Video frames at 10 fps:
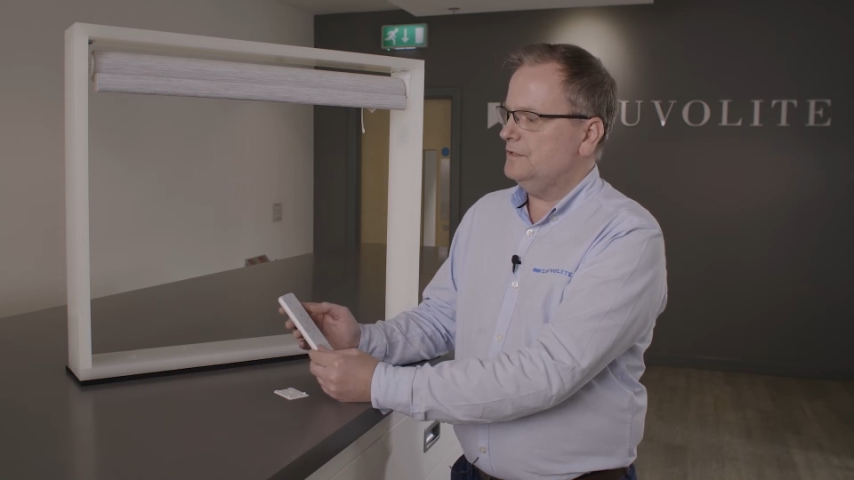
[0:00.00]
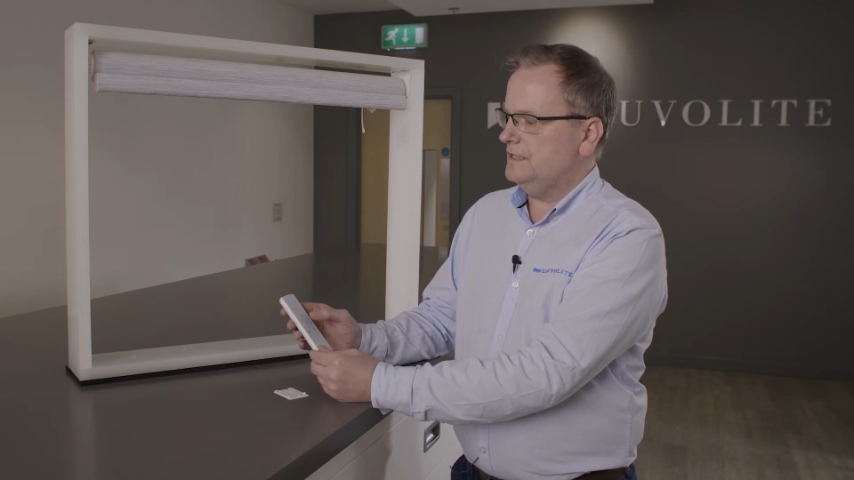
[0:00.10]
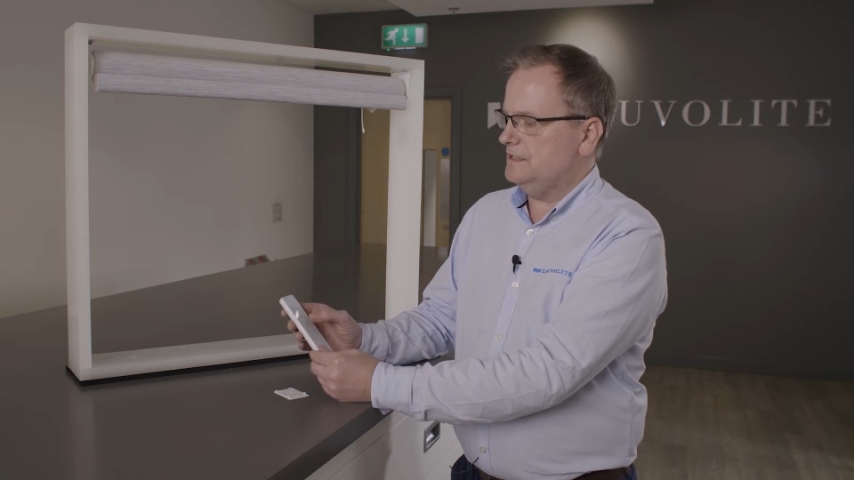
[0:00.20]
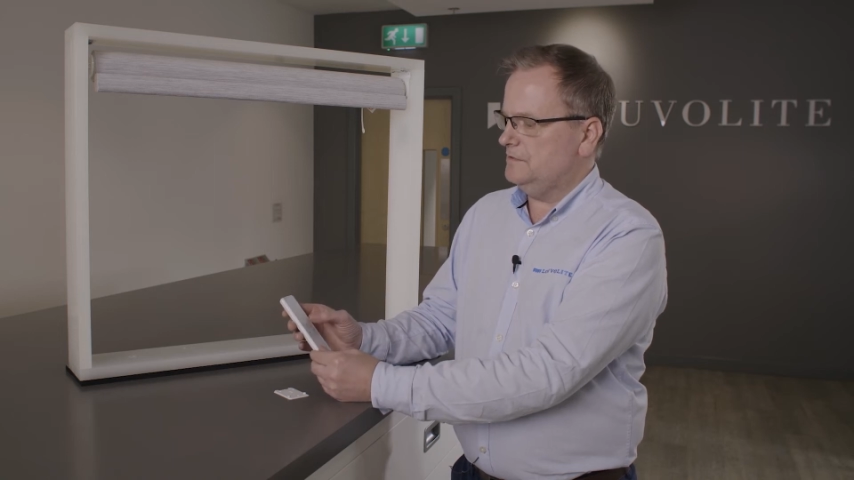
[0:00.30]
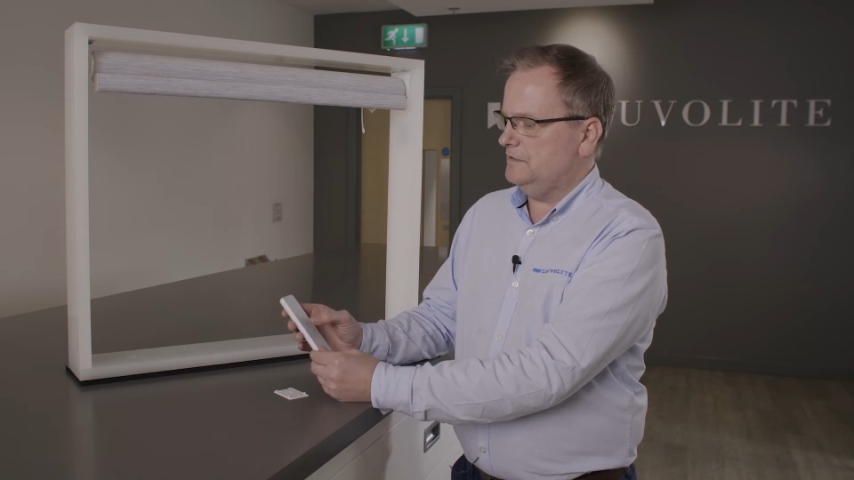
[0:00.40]
the
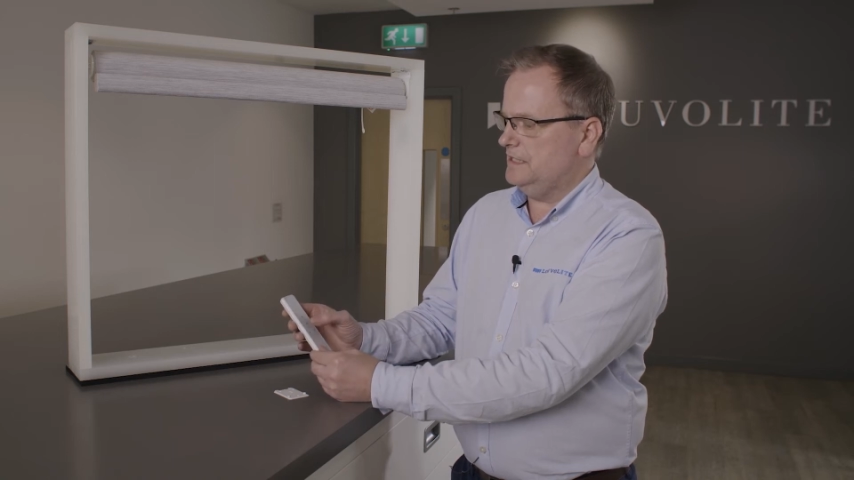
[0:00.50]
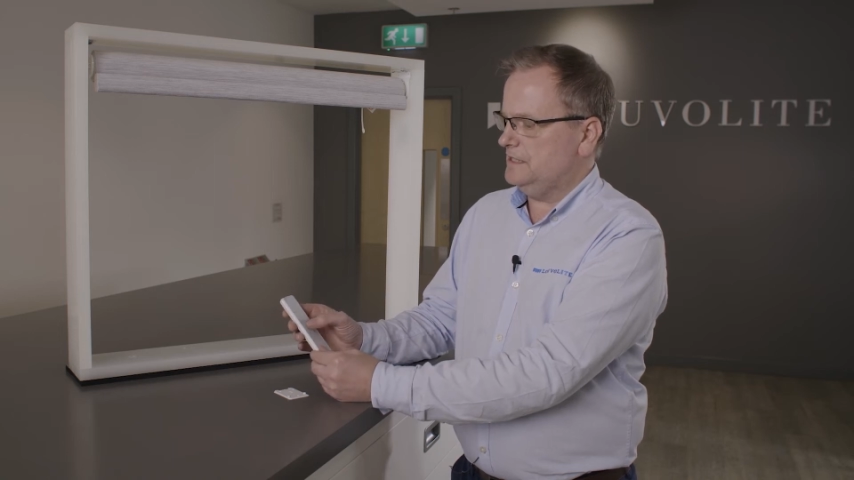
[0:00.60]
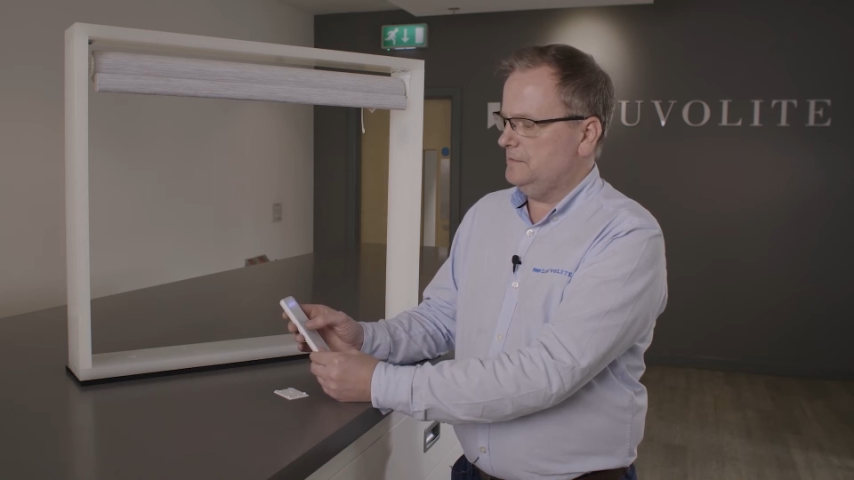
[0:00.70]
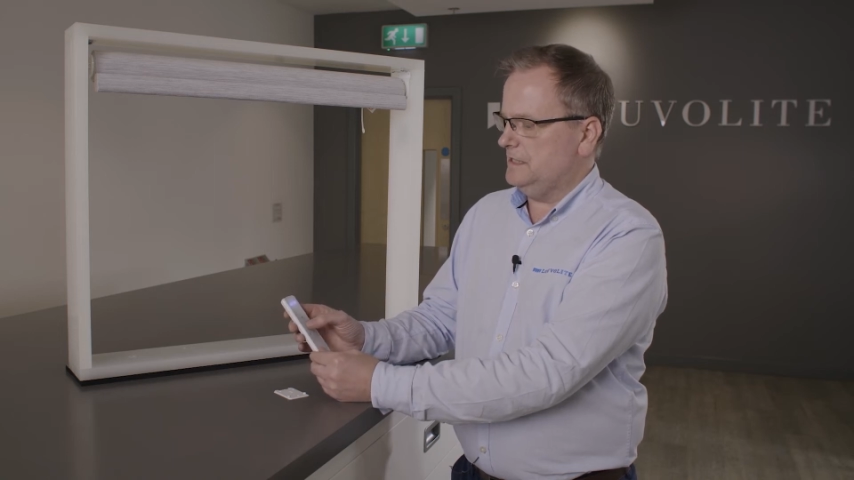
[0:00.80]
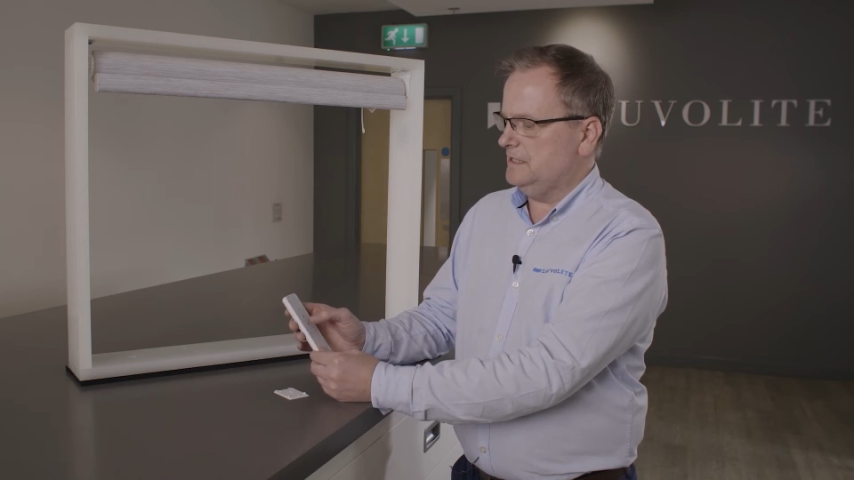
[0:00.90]

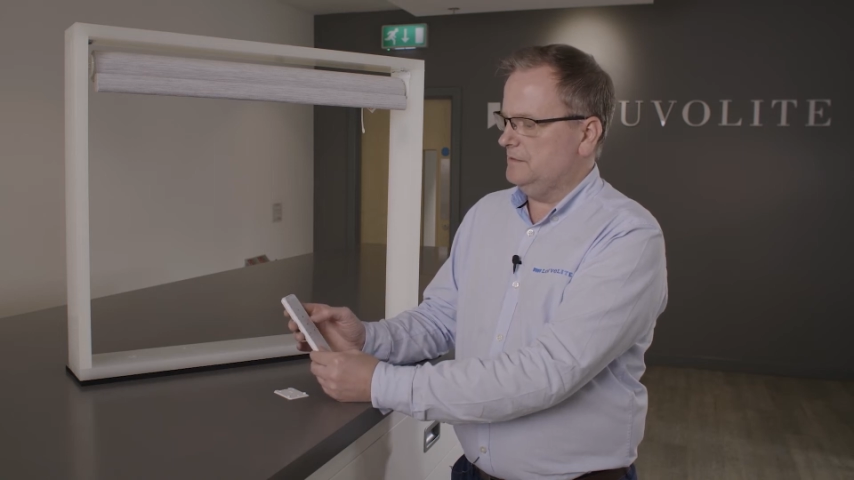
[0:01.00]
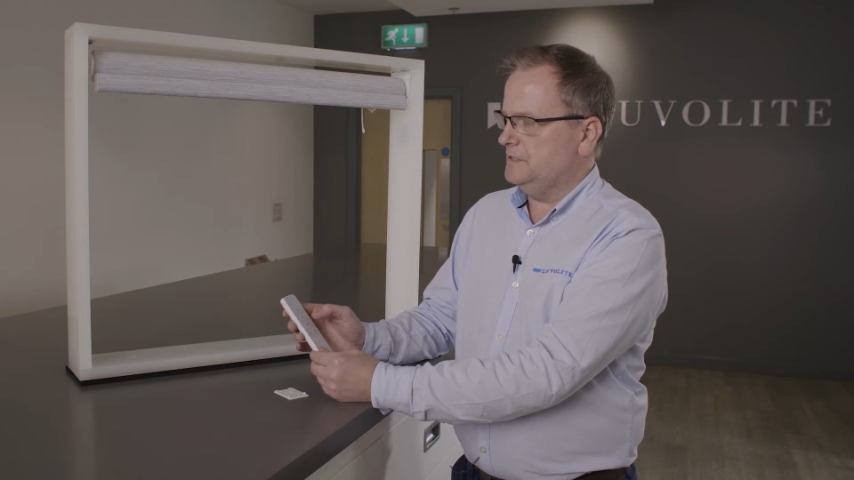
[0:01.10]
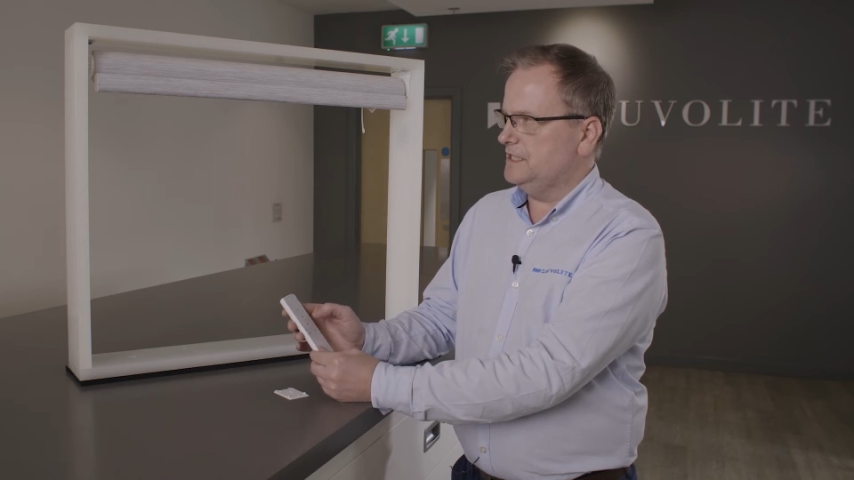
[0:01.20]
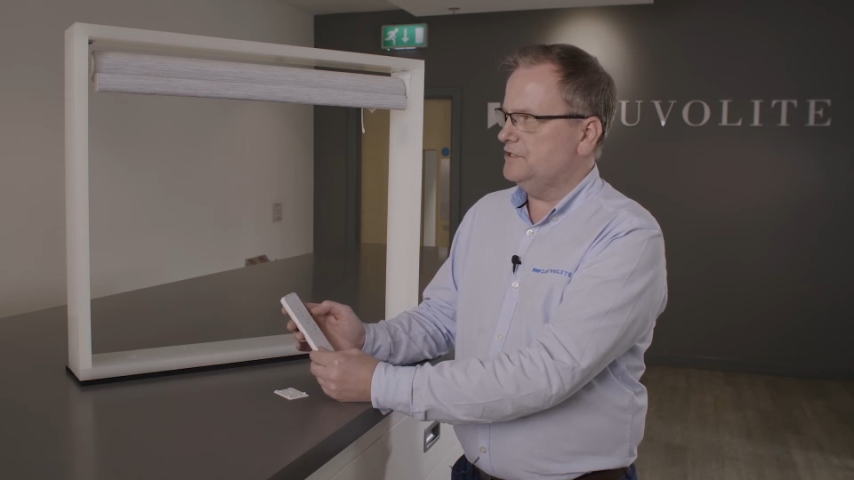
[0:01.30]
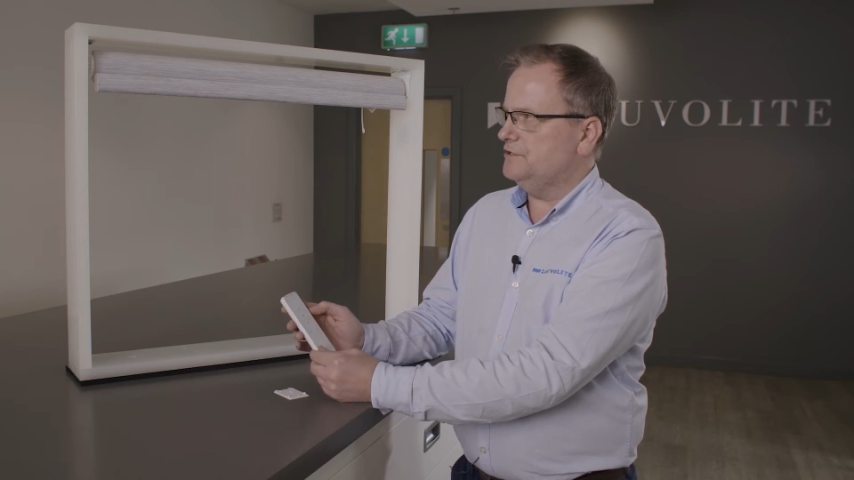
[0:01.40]
intermediate
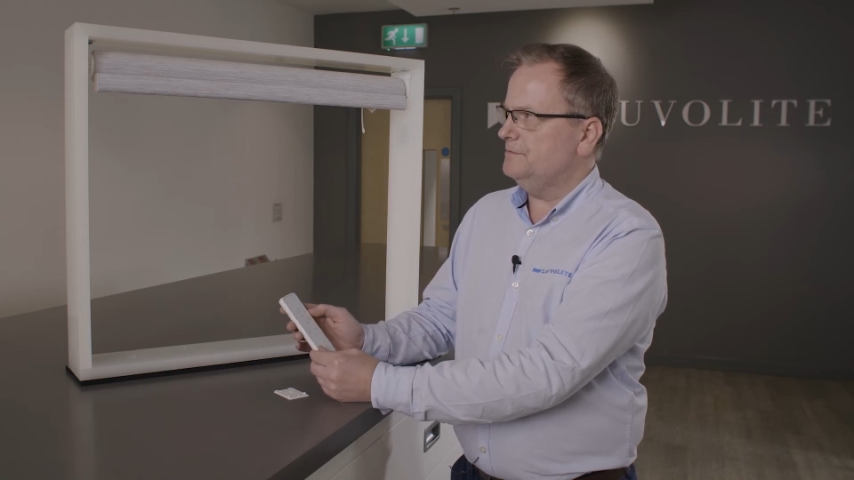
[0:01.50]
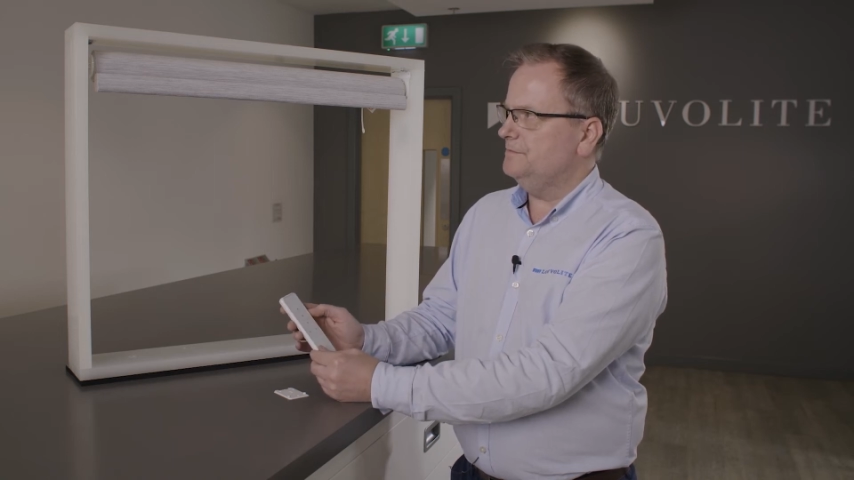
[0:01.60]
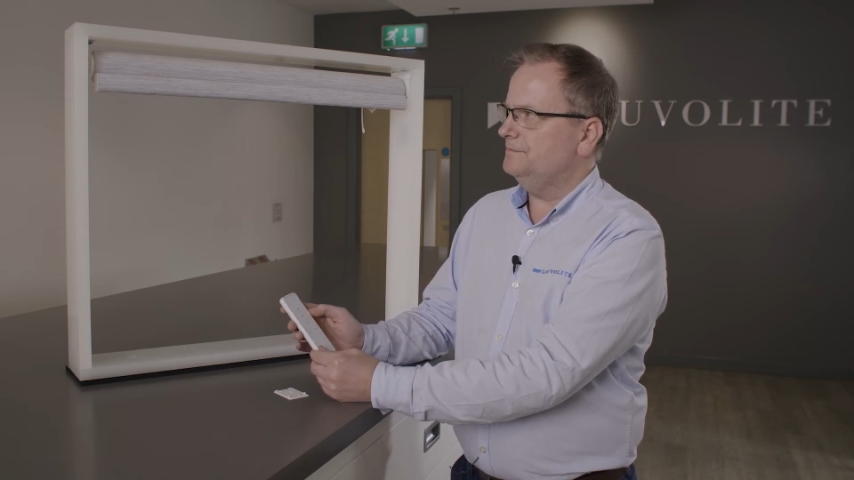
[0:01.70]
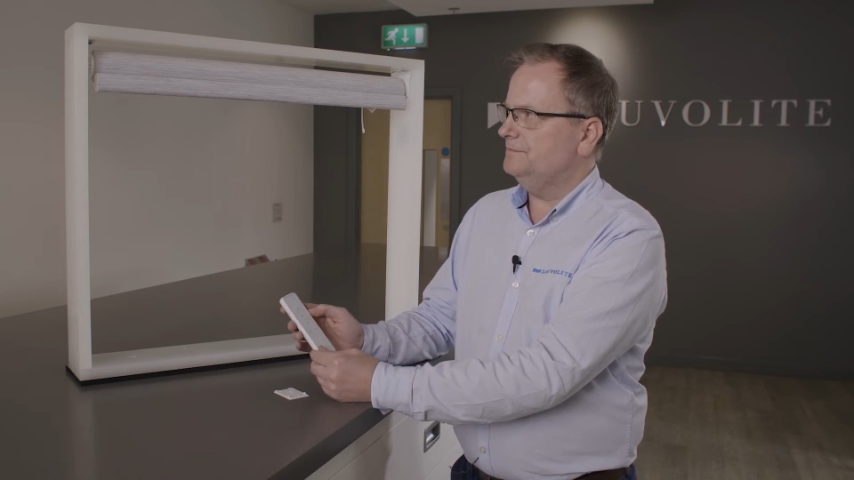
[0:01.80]
position.